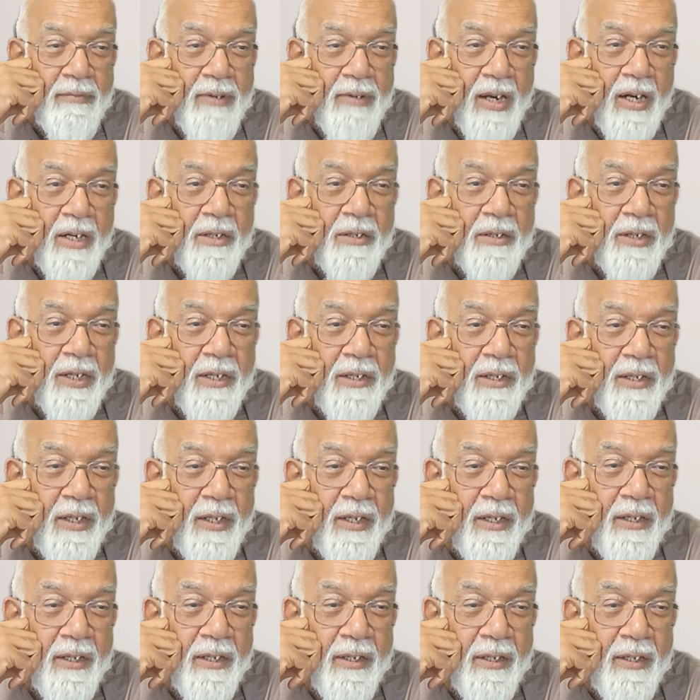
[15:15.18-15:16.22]
Are you getting
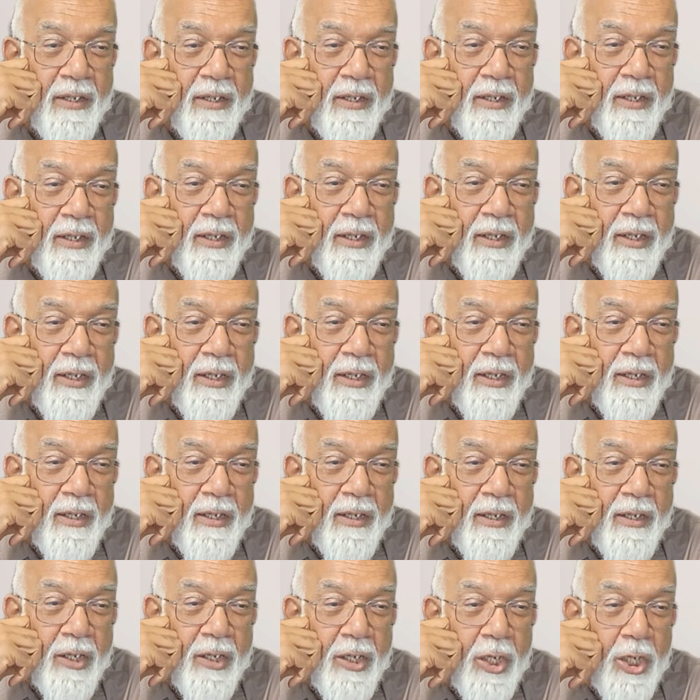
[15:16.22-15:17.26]
it?
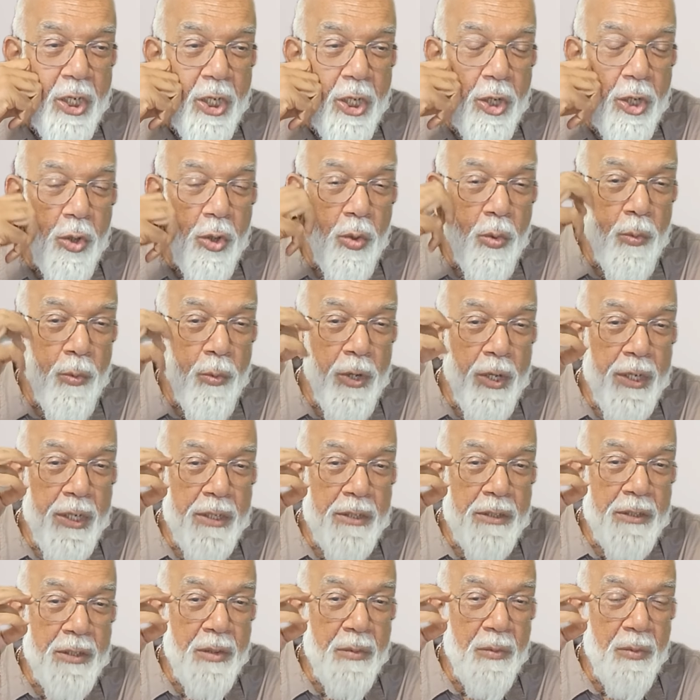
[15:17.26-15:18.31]
No one
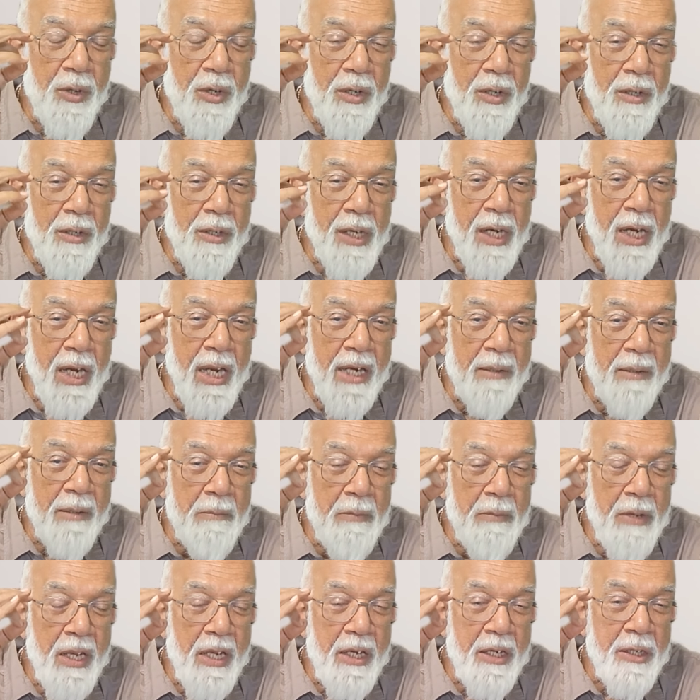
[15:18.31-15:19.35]
in the world
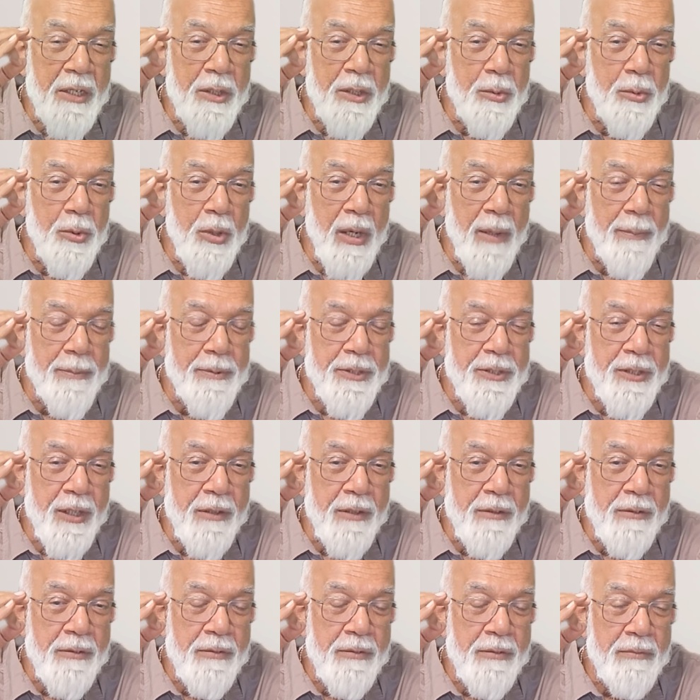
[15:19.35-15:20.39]
can make you
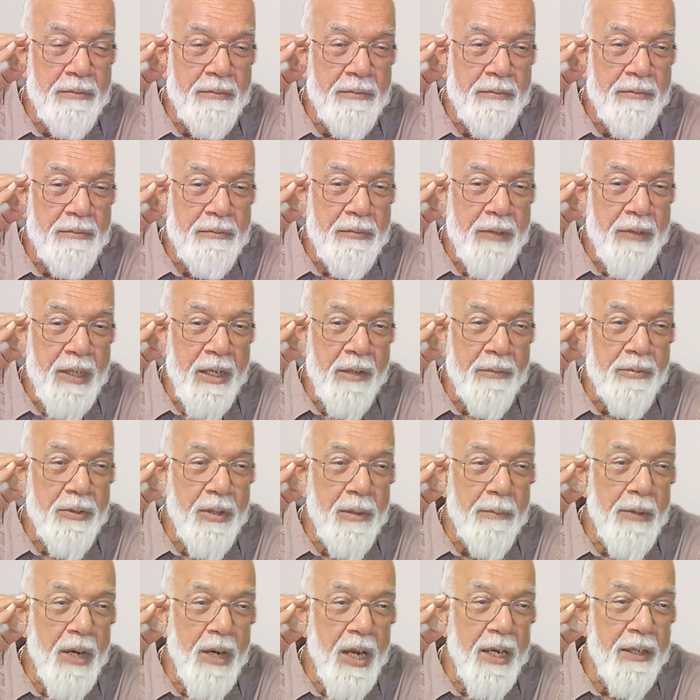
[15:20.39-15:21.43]
upset if
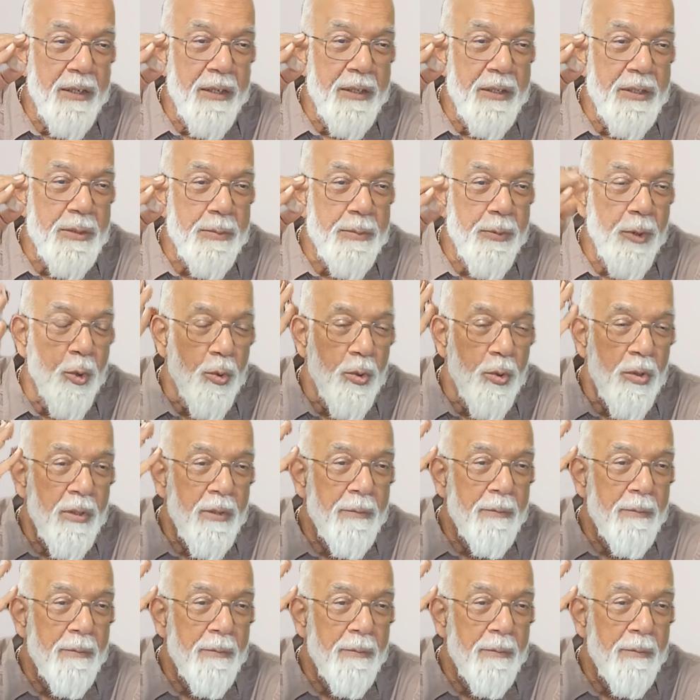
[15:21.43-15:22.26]
the mind is pure.